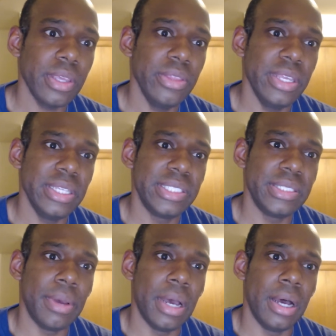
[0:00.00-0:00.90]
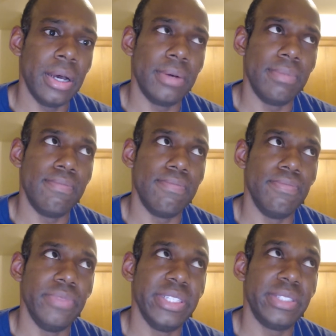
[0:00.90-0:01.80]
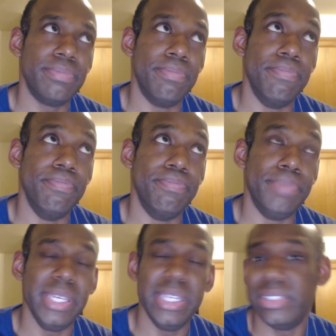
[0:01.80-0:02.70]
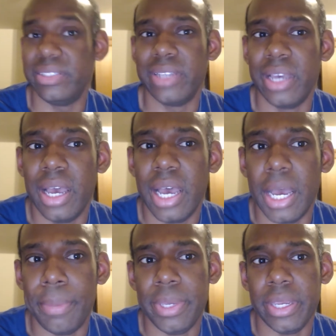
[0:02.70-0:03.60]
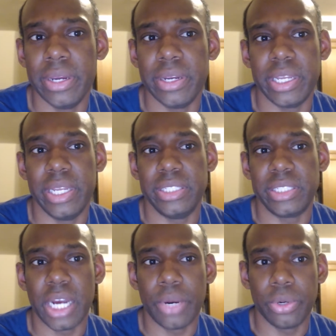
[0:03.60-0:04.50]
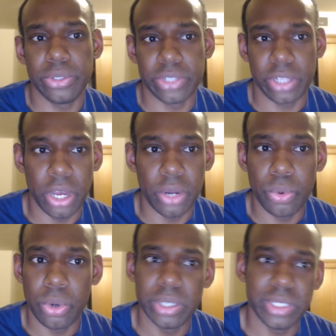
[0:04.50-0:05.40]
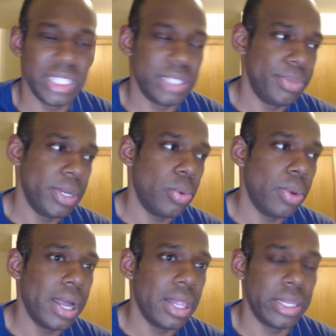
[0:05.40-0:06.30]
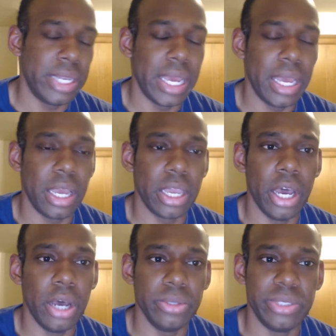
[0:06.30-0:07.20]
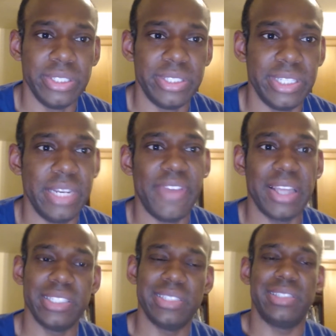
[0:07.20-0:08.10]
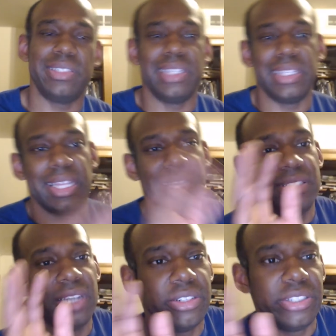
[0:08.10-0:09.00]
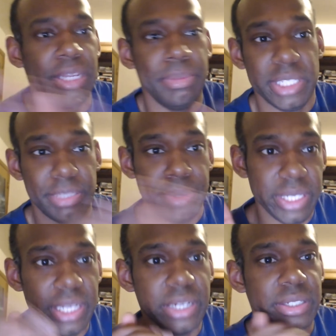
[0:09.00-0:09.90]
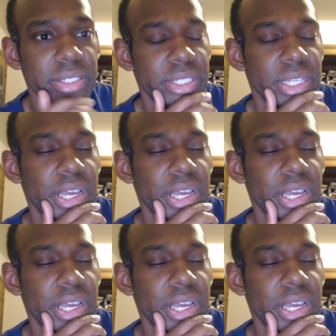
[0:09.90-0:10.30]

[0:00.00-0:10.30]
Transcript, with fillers: this um, this Beast appeared in Star Wars: The Clone Wars, and it's been a while now, ago since then. In fact, it, that's an understatement. It's been years